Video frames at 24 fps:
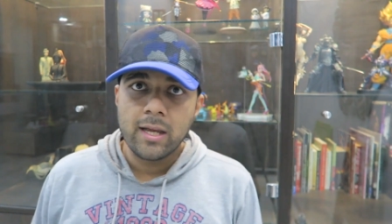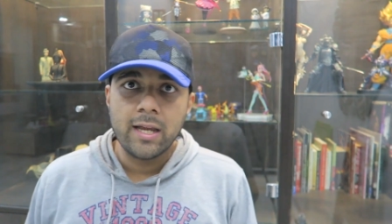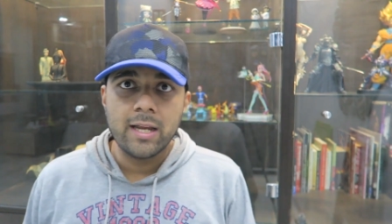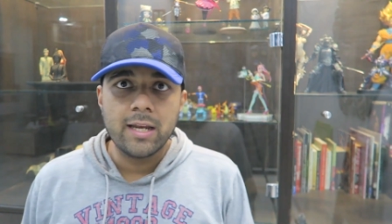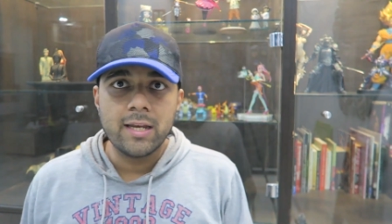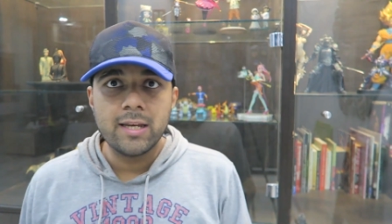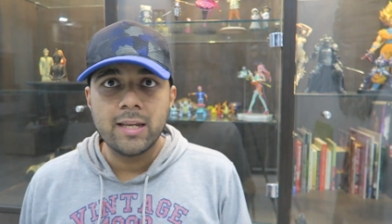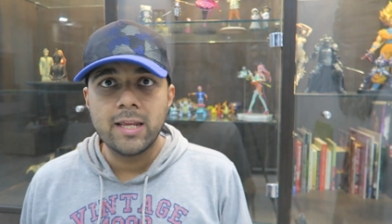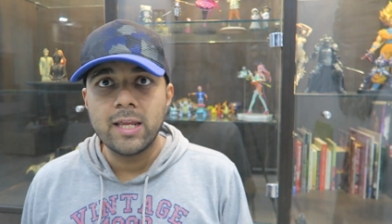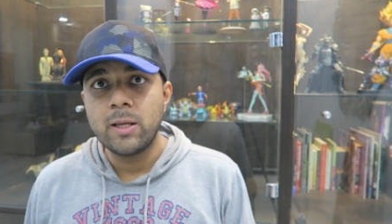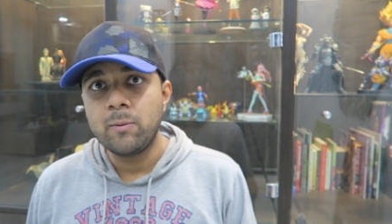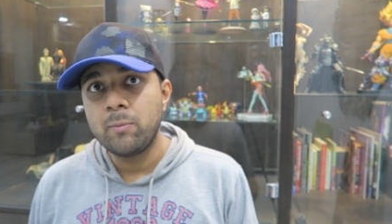
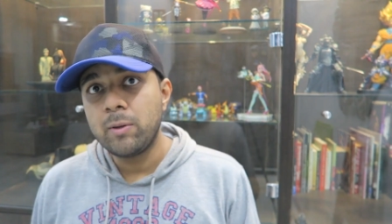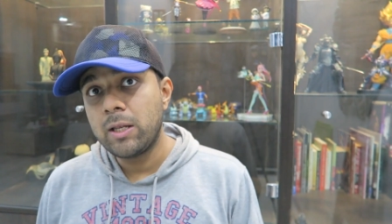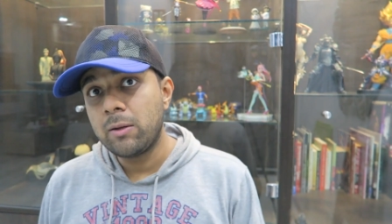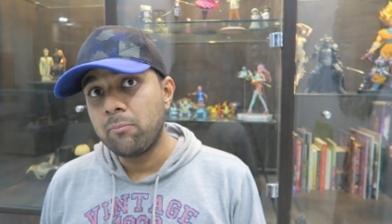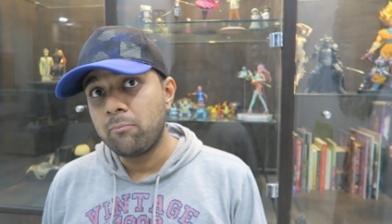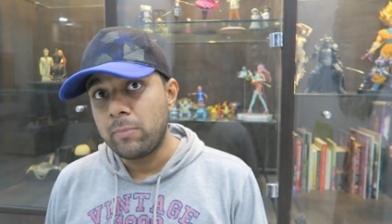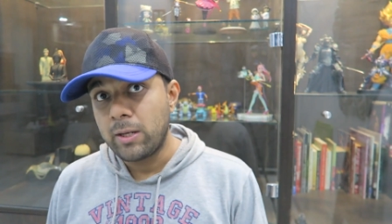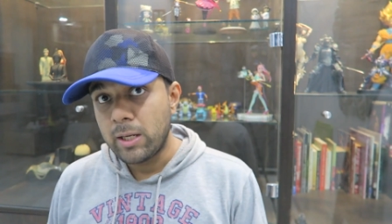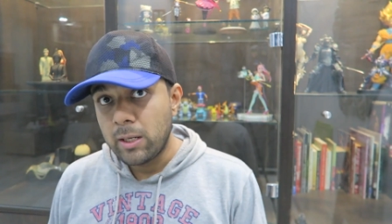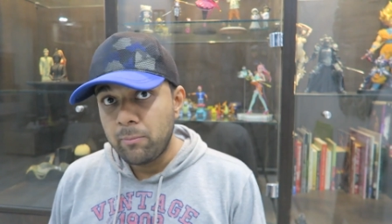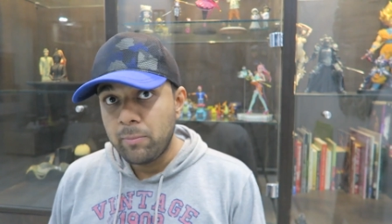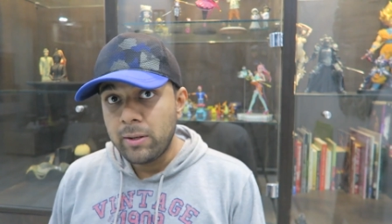In
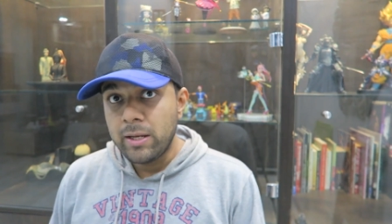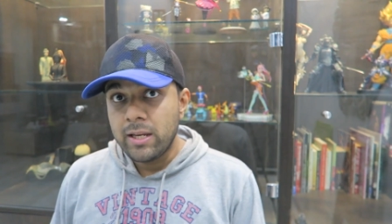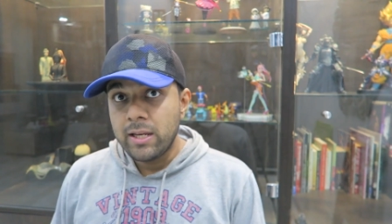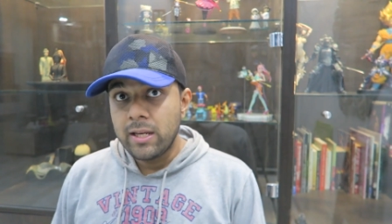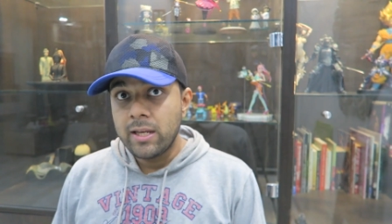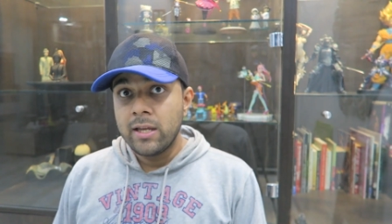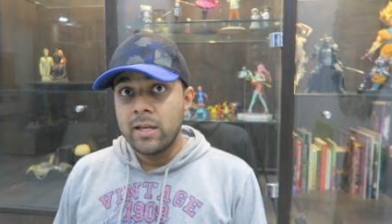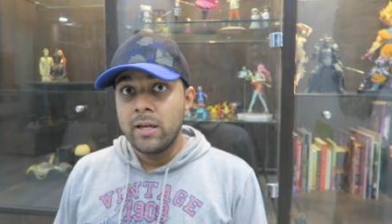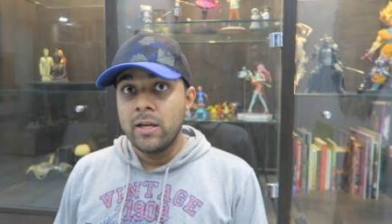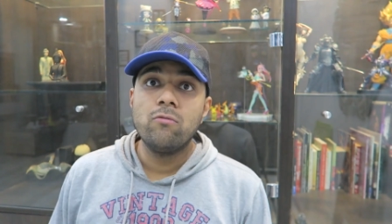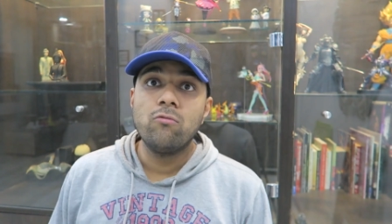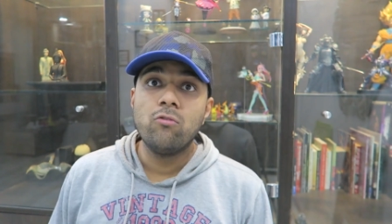gaming,
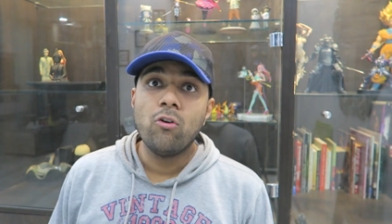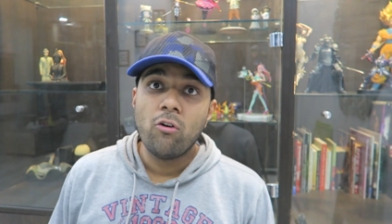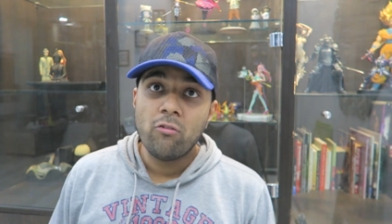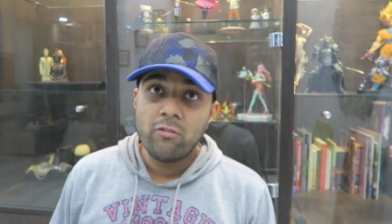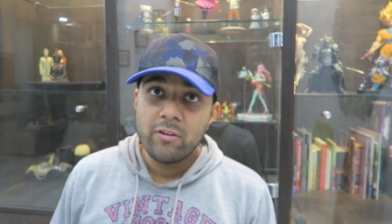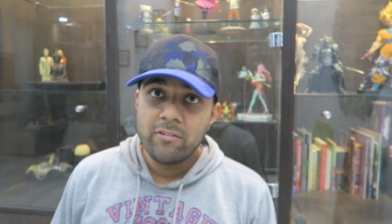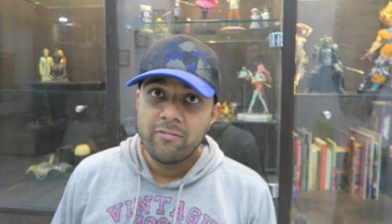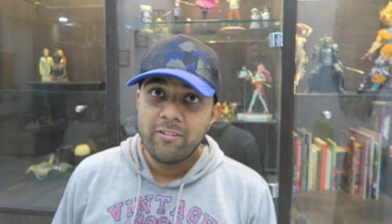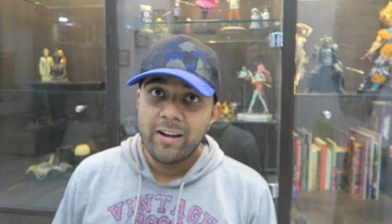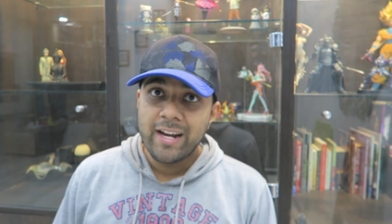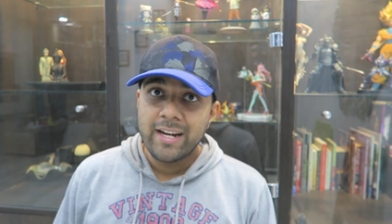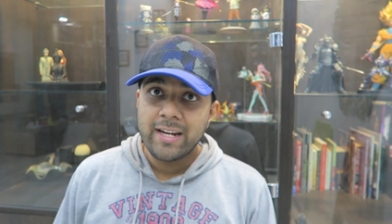maybe
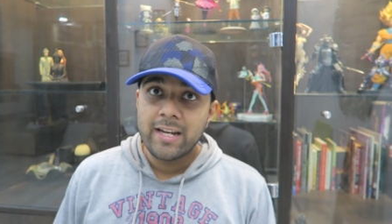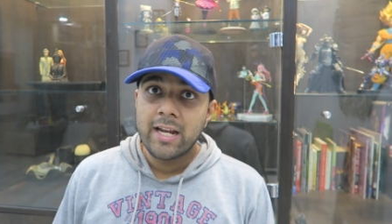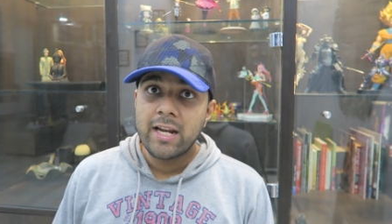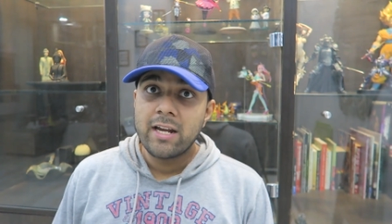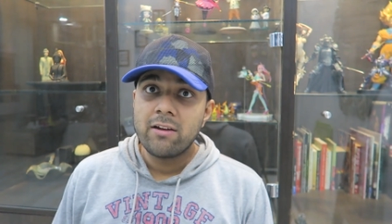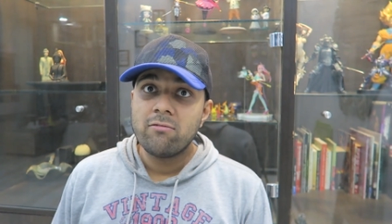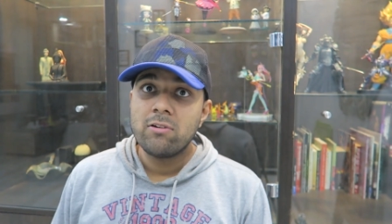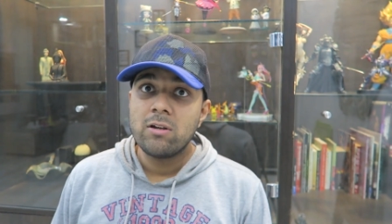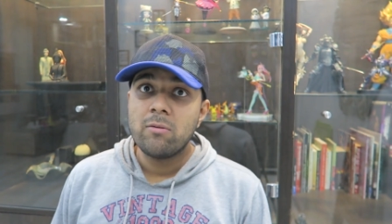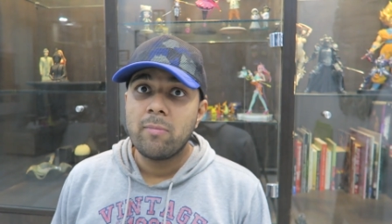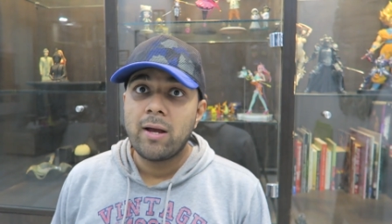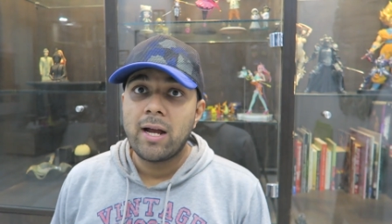Huawei
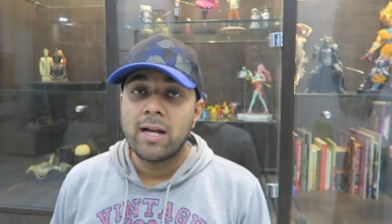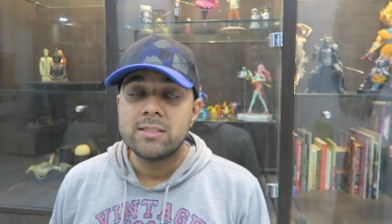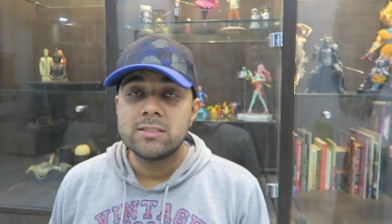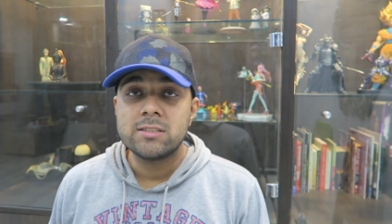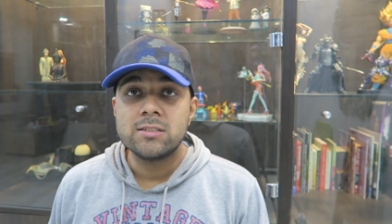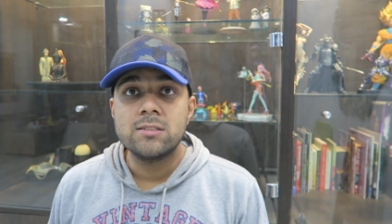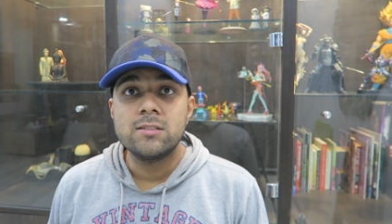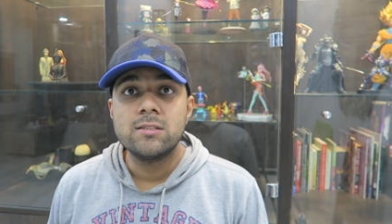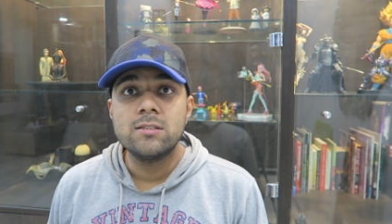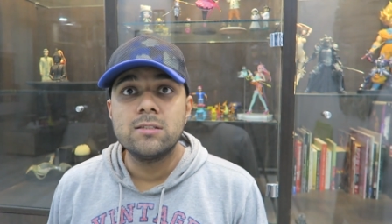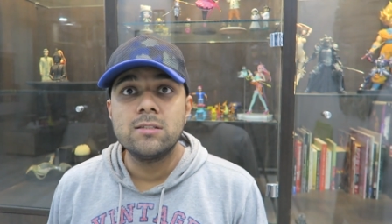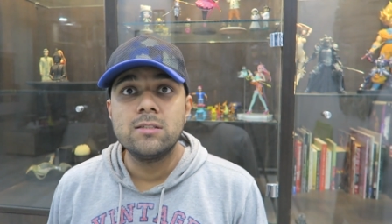Y9 will
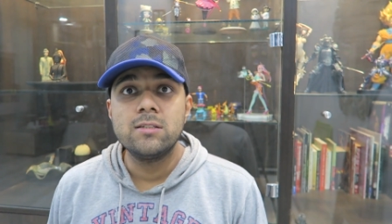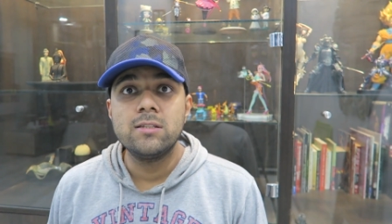match